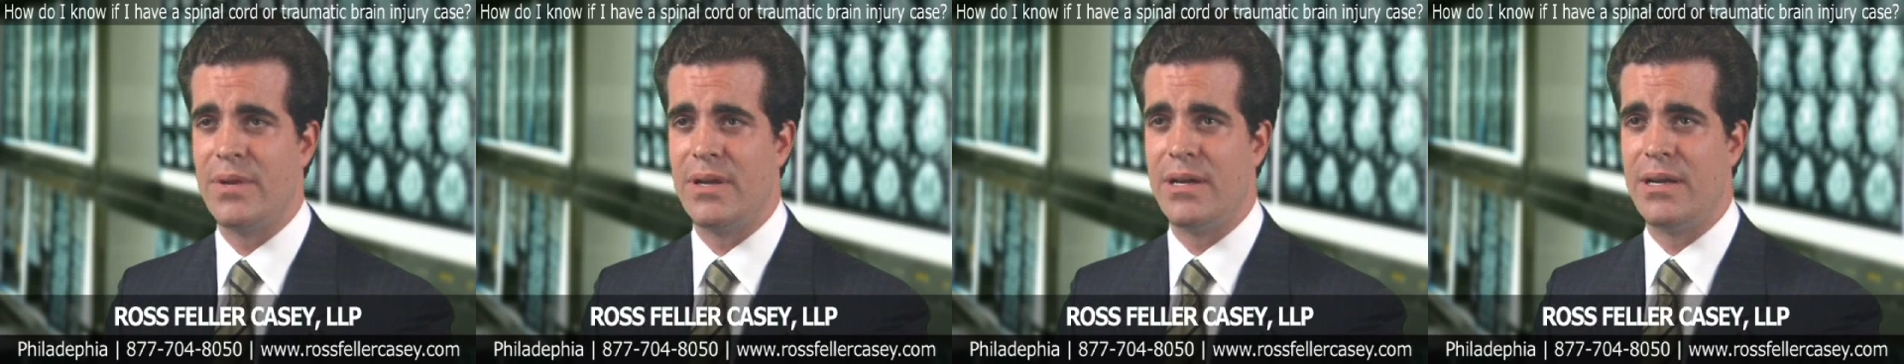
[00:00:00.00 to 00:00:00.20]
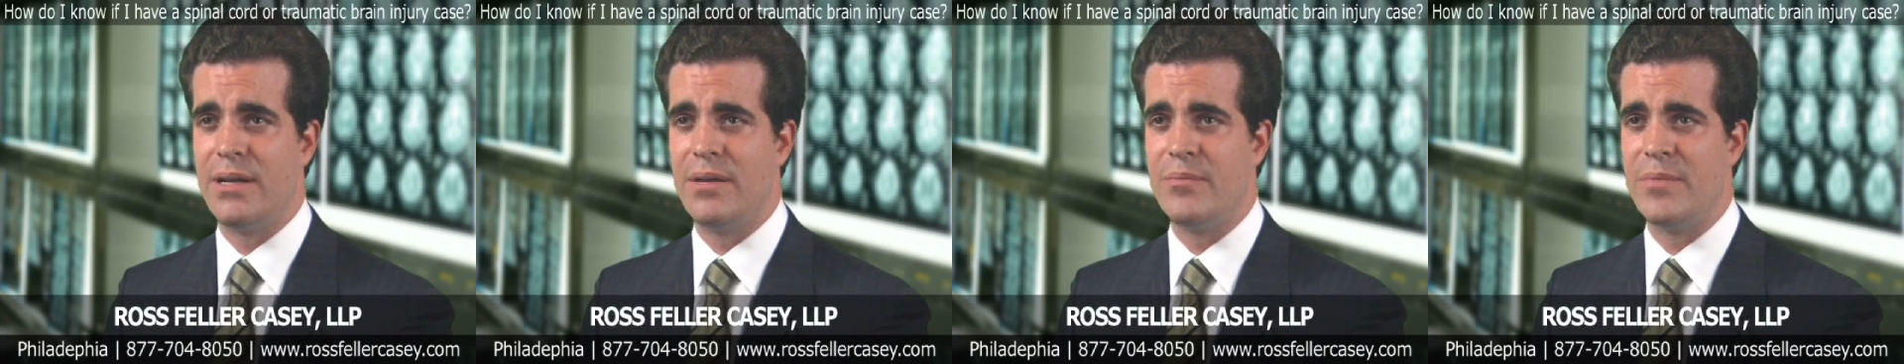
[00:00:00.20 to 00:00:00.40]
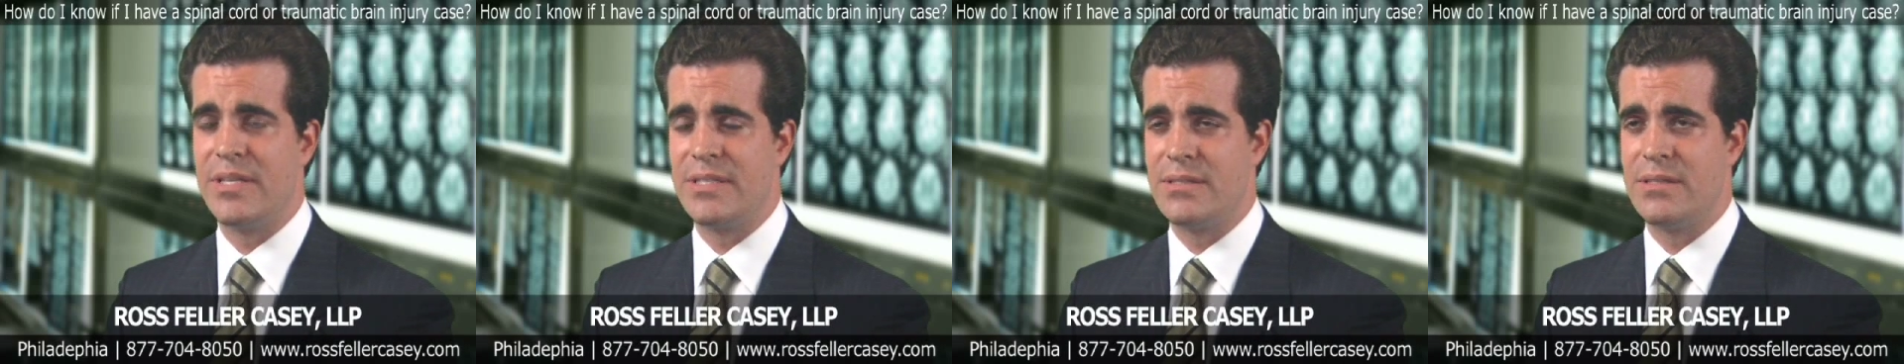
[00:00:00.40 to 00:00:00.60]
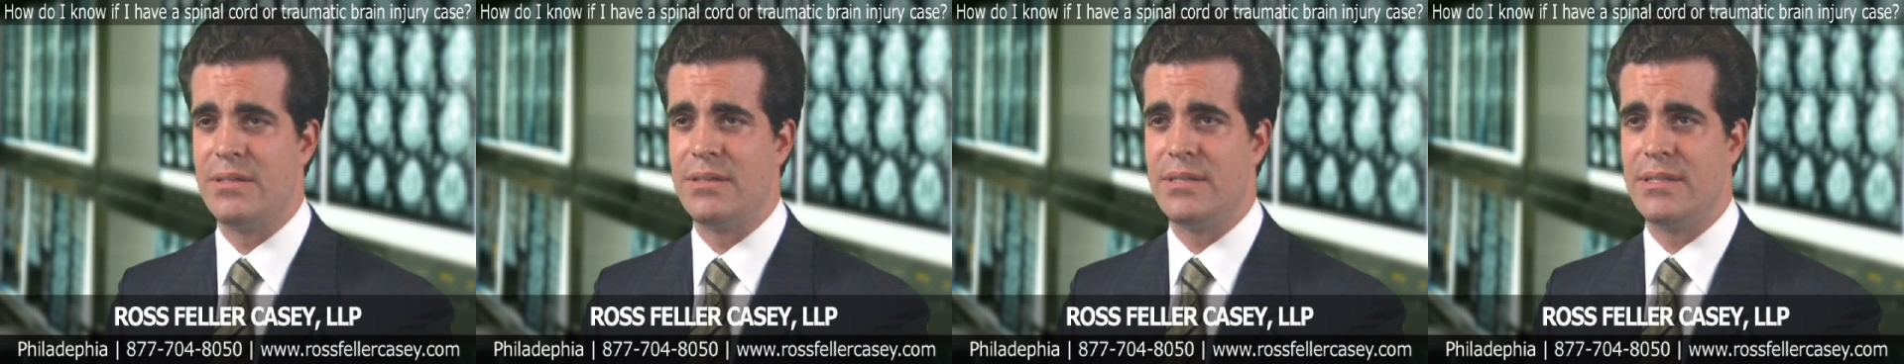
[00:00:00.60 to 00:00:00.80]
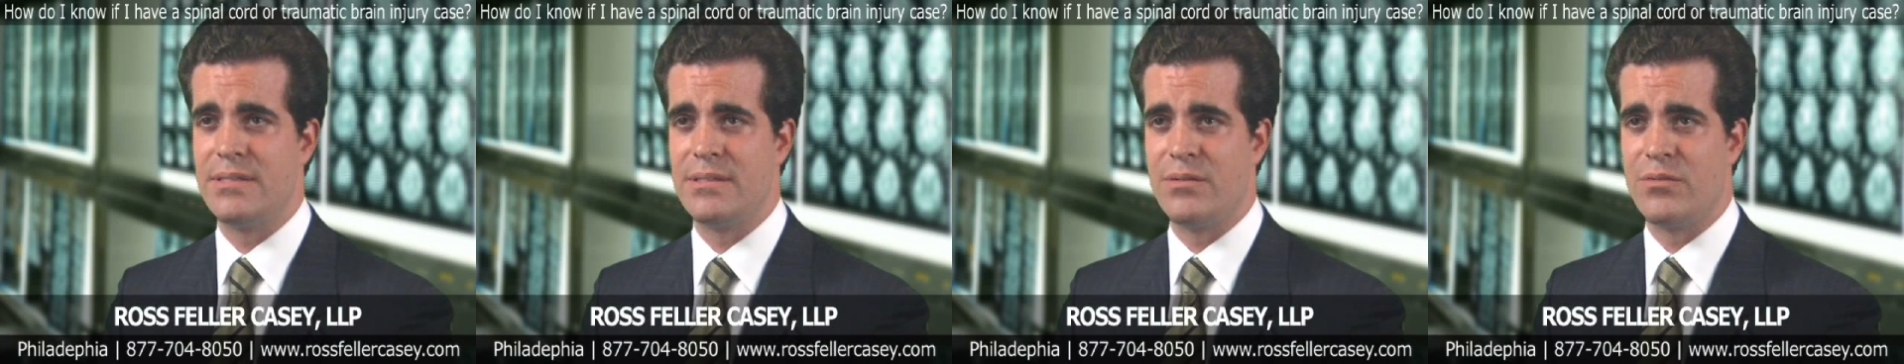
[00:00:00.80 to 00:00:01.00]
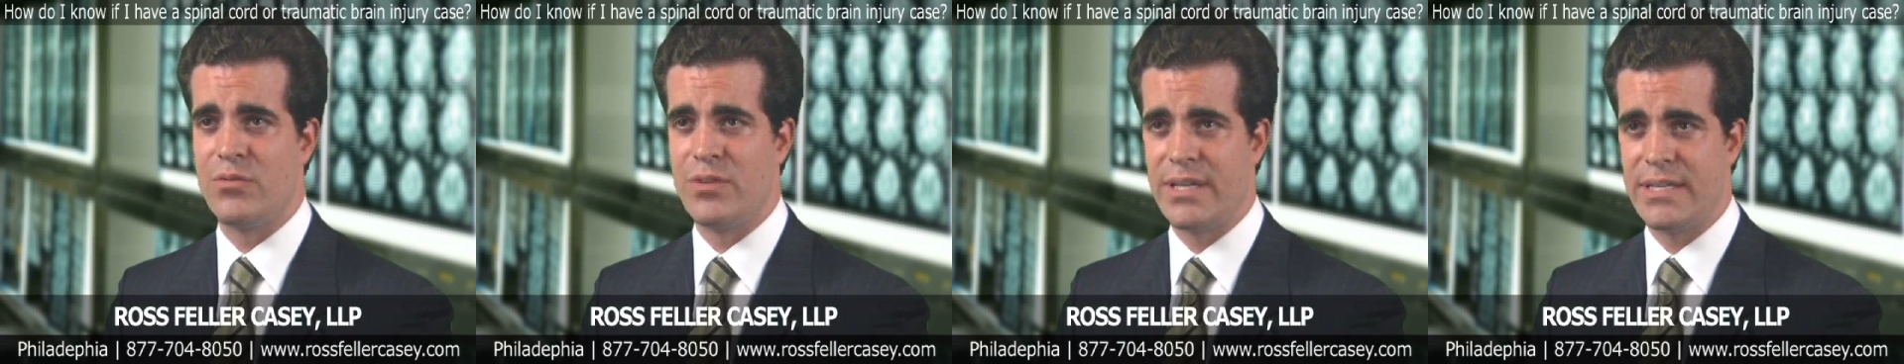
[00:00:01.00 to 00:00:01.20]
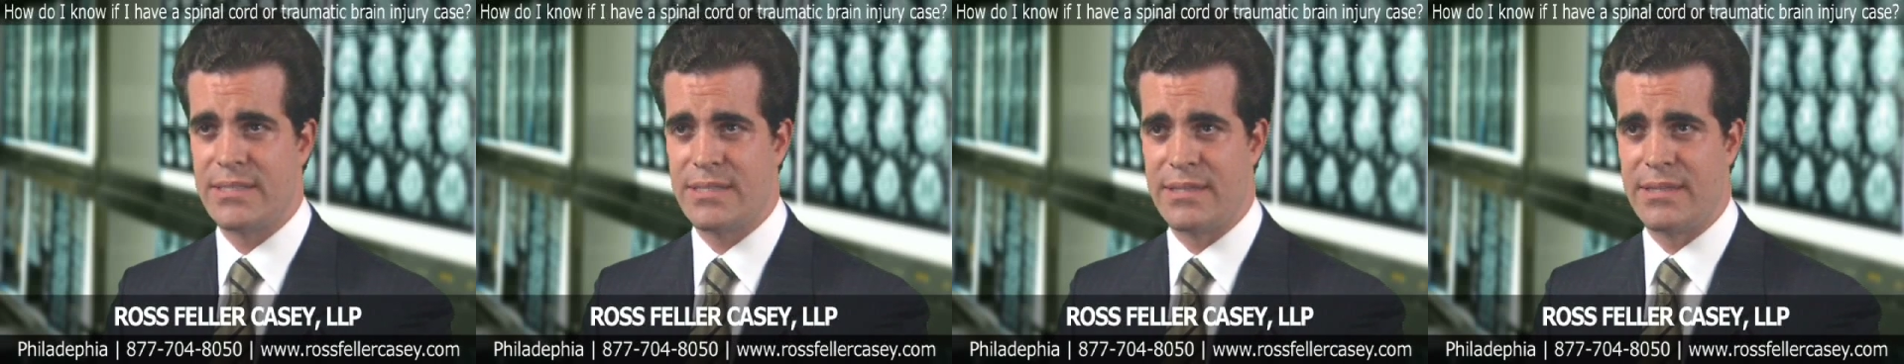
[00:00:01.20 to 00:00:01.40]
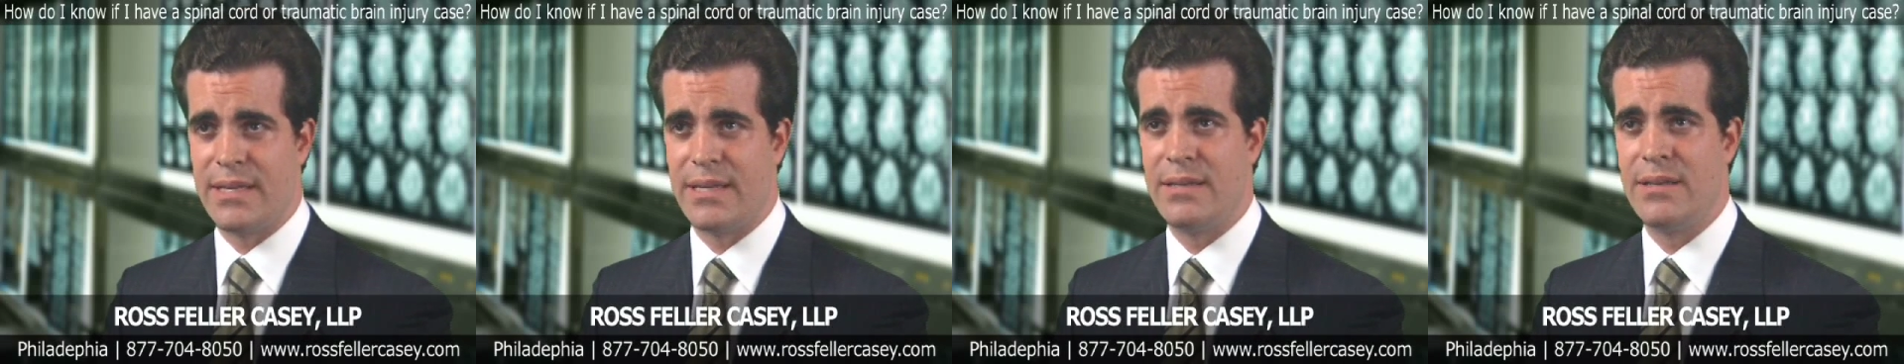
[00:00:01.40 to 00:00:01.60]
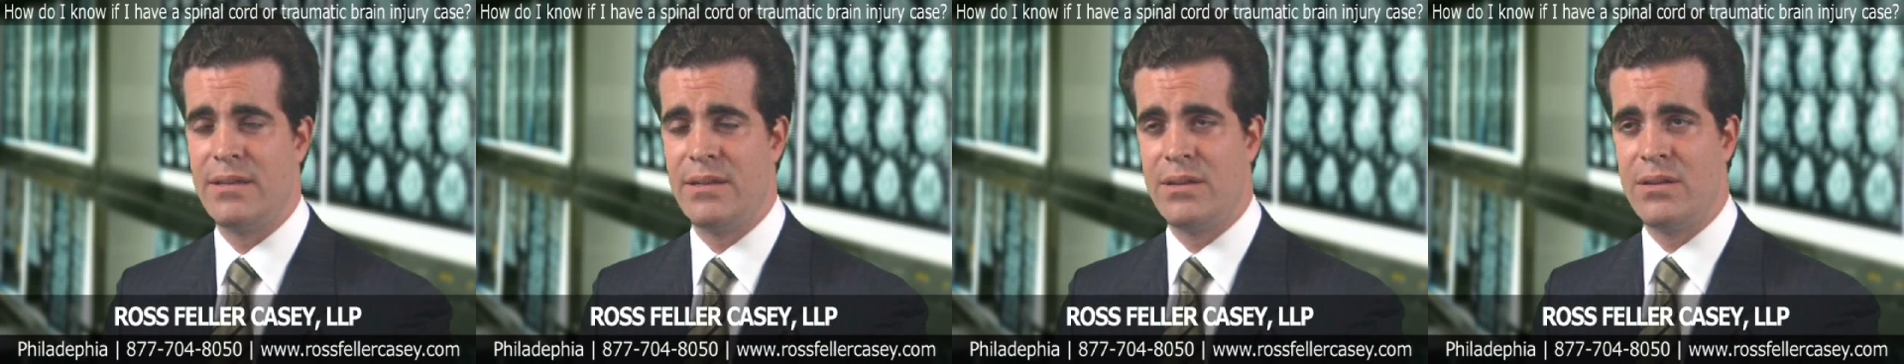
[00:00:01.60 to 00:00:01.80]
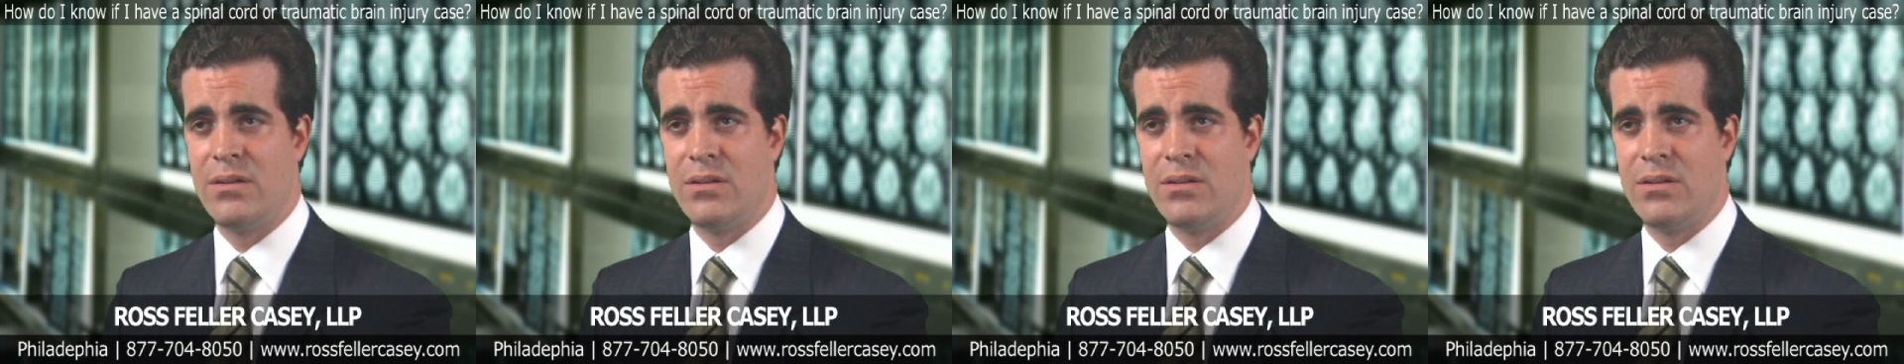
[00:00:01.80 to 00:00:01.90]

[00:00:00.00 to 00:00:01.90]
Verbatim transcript: Um, it's, a, it's a risk that